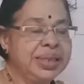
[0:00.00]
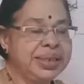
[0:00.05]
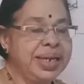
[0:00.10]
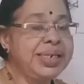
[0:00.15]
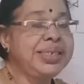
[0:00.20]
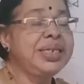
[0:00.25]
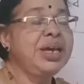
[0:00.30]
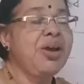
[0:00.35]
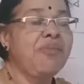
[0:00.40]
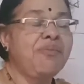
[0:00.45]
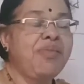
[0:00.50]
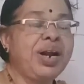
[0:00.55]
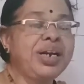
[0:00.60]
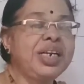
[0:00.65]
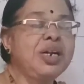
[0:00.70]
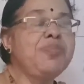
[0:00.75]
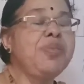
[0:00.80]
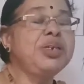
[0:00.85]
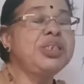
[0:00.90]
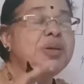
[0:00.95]
That is,
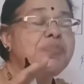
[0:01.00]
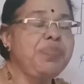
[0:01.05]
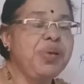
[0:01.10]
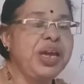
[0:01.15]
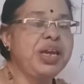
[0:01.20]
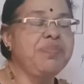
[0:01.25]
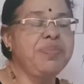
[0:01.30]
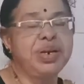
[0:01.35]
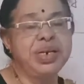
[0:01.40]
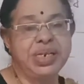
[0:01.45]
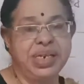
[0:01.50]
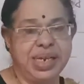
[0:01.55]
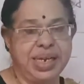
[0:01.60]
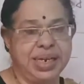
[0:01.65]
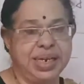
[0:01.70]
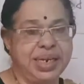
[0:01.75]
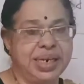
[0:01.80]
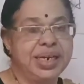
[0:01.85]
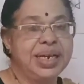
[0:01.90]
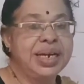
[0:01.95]
what about the payment
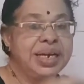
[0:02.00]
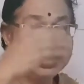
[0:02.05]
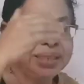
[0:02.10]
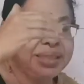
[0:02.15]
here?